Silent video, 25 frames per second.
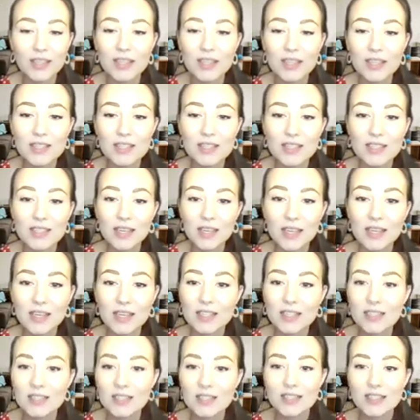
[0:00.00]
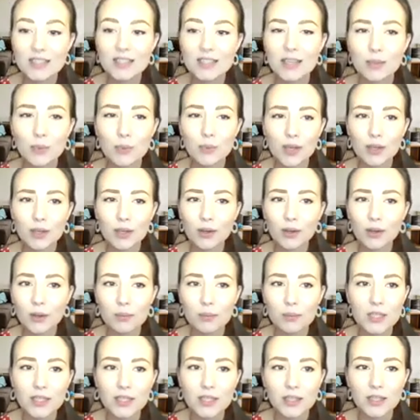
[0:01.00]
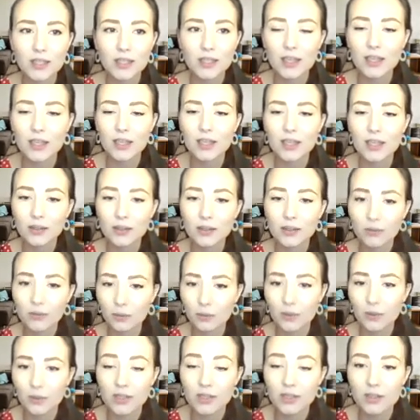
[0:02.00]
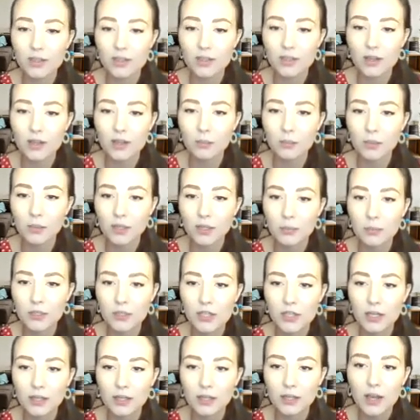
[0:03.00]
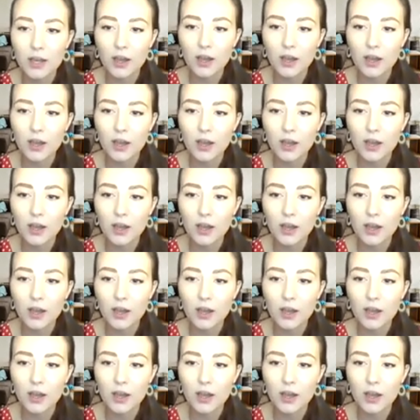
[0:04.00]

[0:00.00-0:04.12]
easy it is to see where your home's leaking heat with this thermal imaging.